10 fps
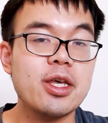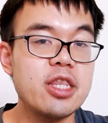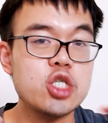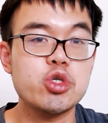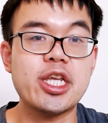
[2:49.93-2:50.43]

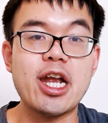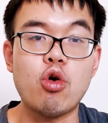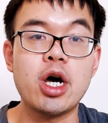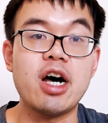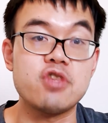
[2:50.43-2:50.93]
This was the
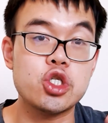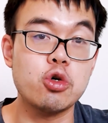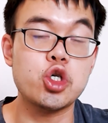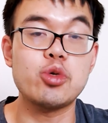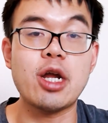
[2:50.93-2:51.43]
era of
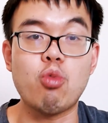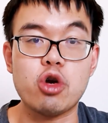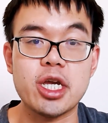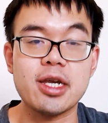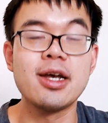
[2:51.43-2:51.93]
social
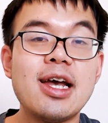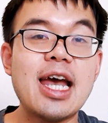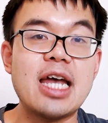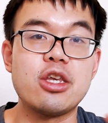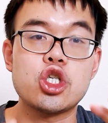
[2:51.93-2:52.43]
networking
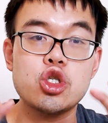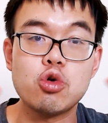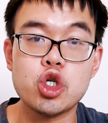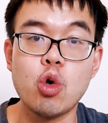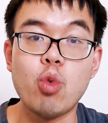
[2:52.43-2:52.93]
and the
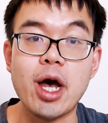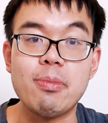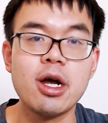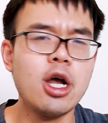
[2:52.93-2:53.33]
social web,